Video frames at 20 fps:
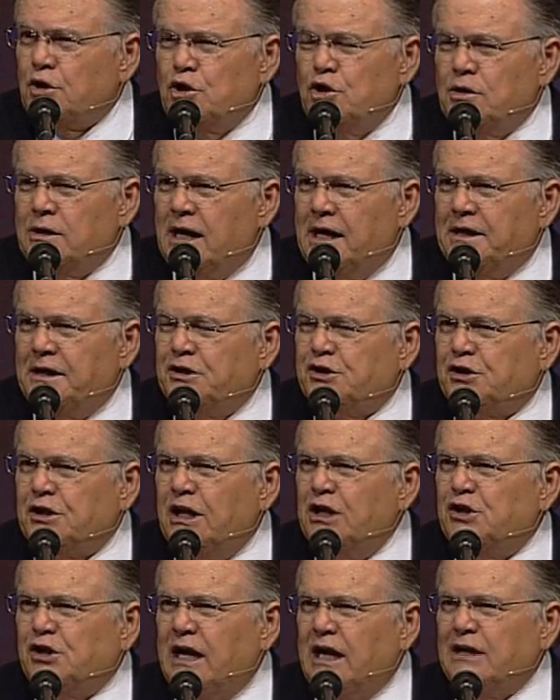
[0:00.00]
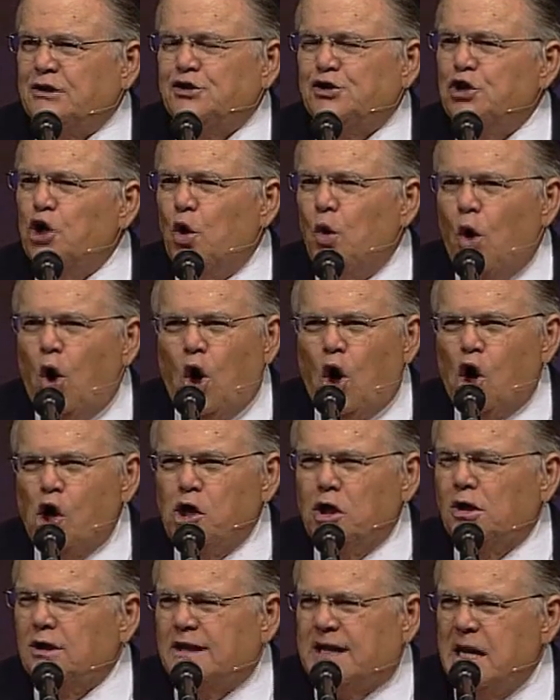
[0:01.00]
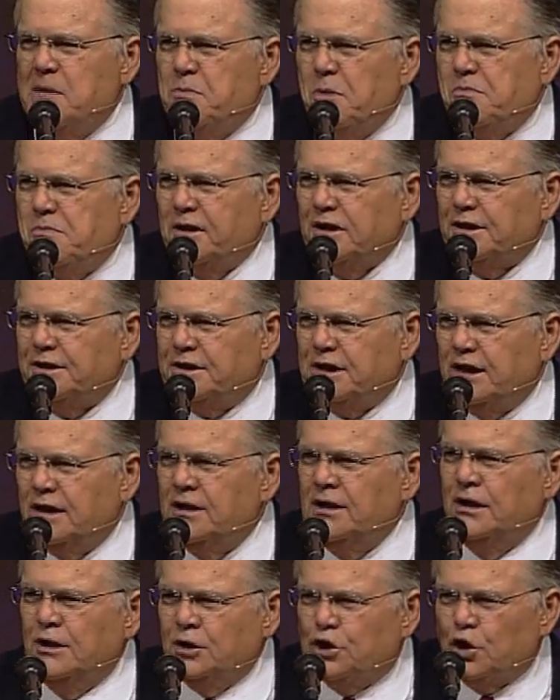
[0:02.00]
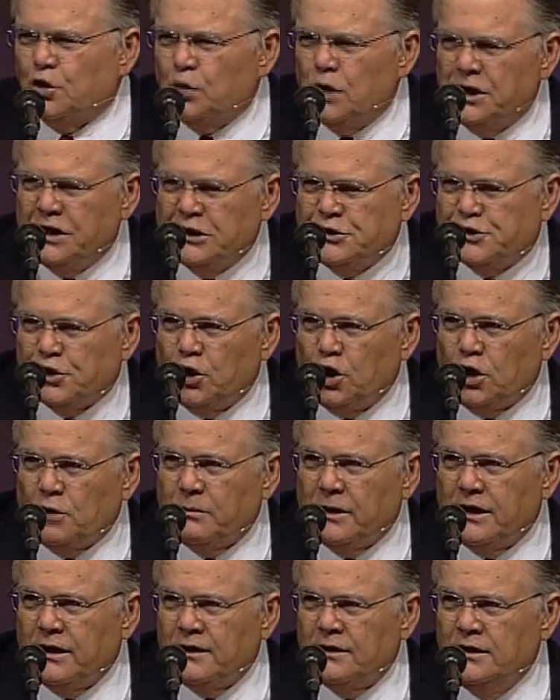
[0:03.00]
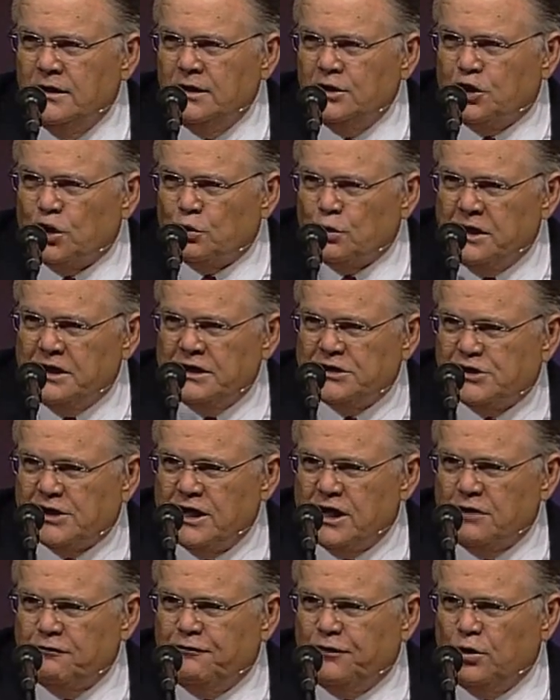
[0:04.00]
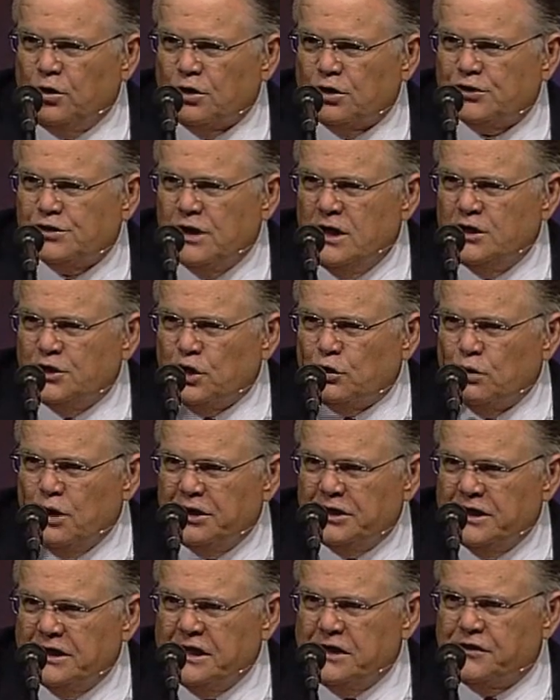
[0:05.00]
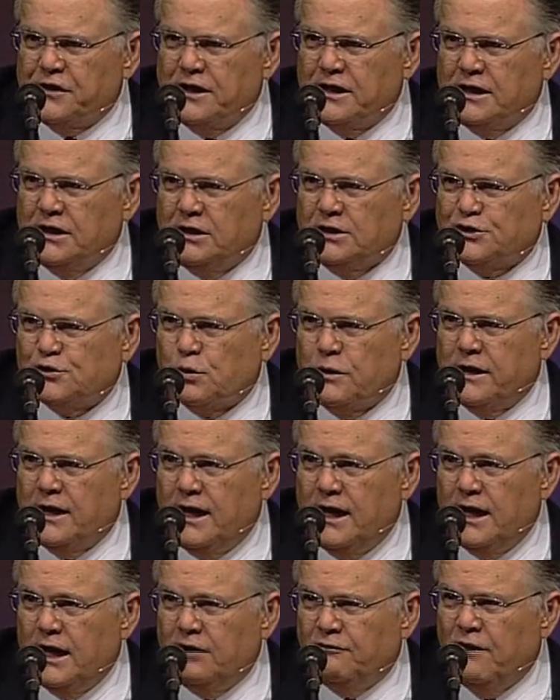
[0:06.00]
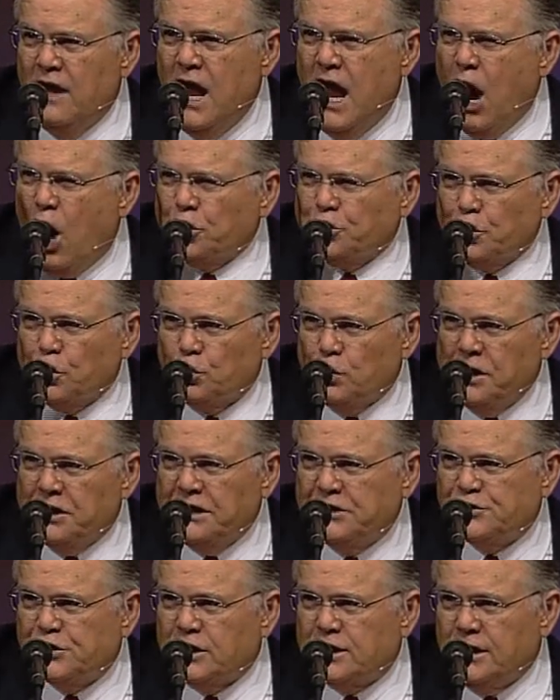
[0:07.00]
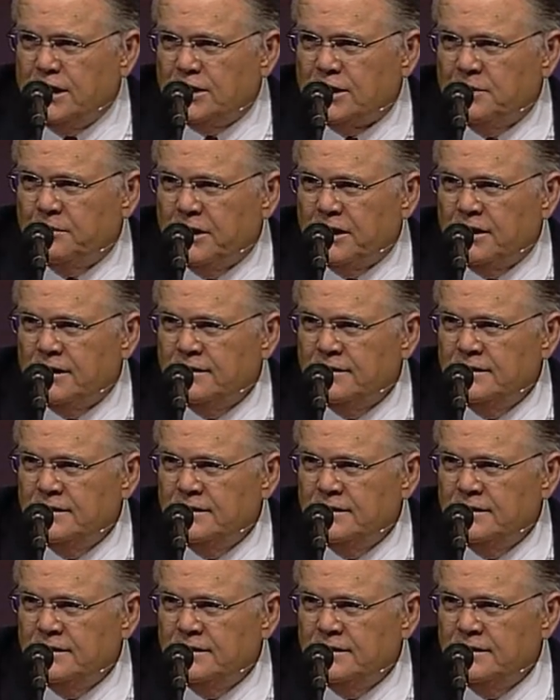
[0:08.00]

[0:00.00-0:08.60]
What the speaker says: United States has no oil capability to run its army, to run its air force, to run anything else we have, or to run its economy.